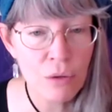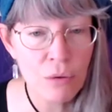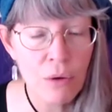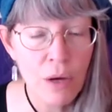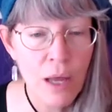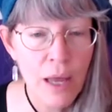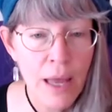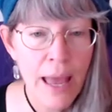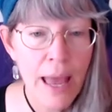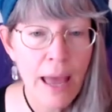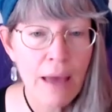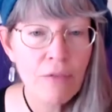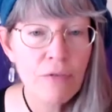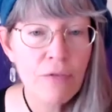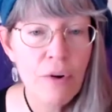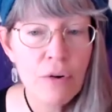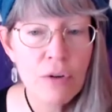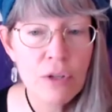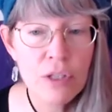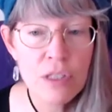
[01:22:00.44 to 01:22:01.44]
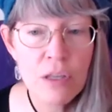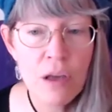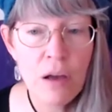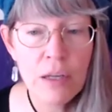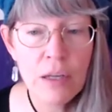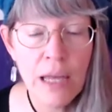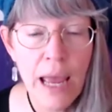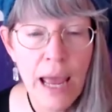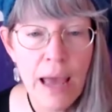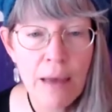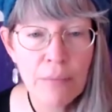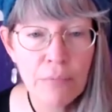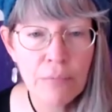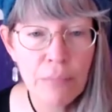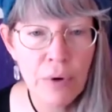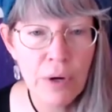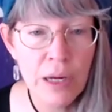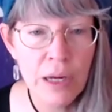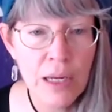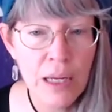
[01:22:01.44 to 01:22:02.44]
to and focus on
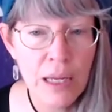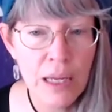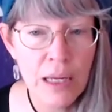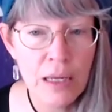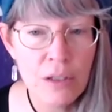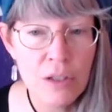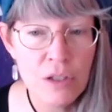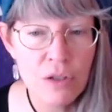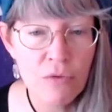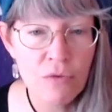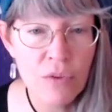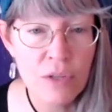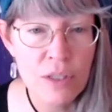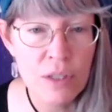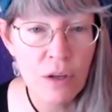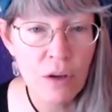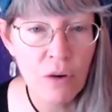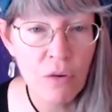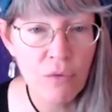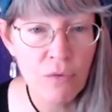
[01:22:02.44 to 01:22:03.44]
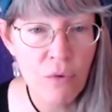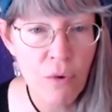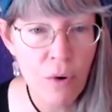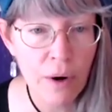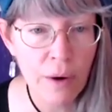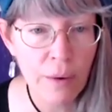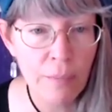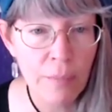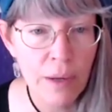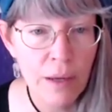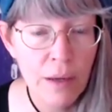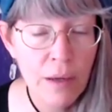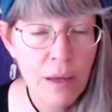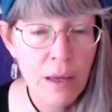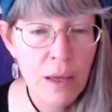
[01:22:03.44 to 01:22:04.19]
and bring into physical form